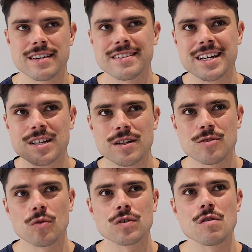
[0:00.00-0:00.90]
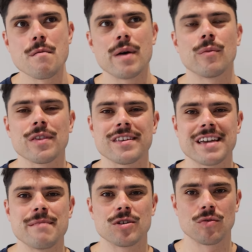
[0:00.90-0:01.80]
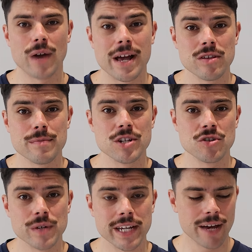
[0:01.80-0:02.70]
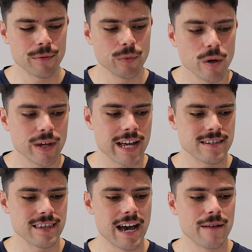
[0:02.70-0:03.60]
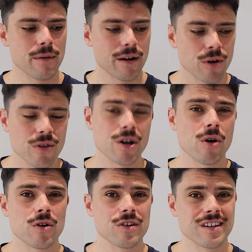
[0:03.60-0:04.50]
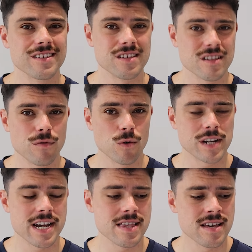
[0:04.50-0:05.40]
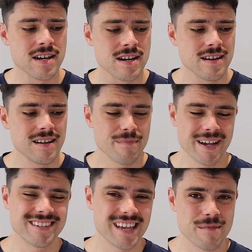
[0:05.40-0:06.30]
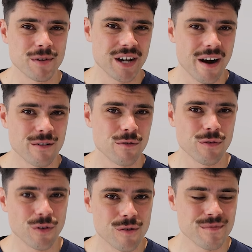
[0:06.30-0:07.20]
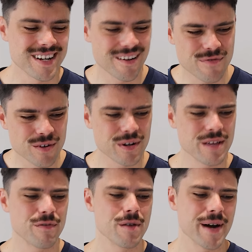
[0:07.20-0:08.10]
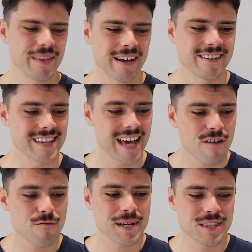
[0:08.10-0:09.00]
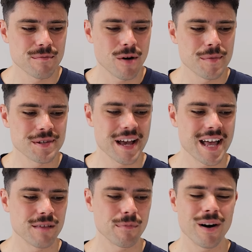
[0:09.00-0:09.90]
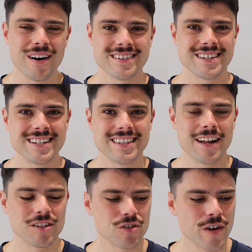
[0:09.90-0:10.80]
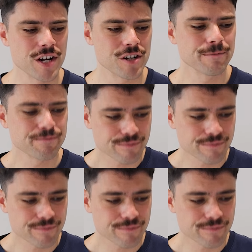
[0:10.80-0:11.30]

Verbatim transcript: this. It's, it's also about what the teams around them are doing, and we will get to that. But I've got the Gold Coast Suns as the 14th best team in current form, and I feel iffy about that because they have beaten the Bombers and the Pies in that stretch.